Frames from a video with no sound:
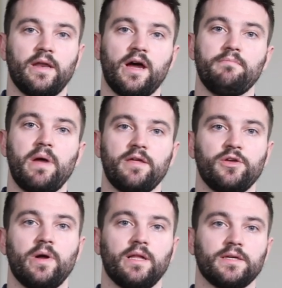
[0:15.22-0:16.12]
And I'm
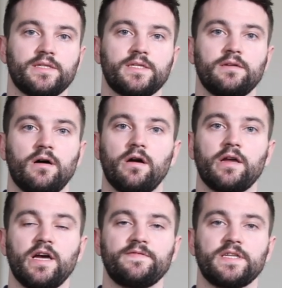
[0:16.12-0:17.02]
Matthew Ellis,
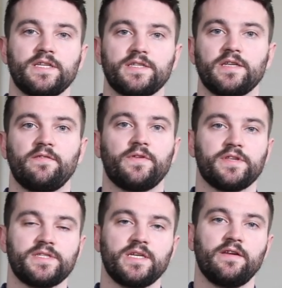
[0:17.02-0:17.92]
Archives Assistant for the
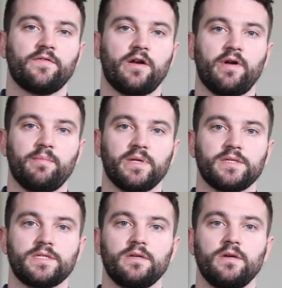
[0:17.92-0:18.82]
City of Grand Rapids.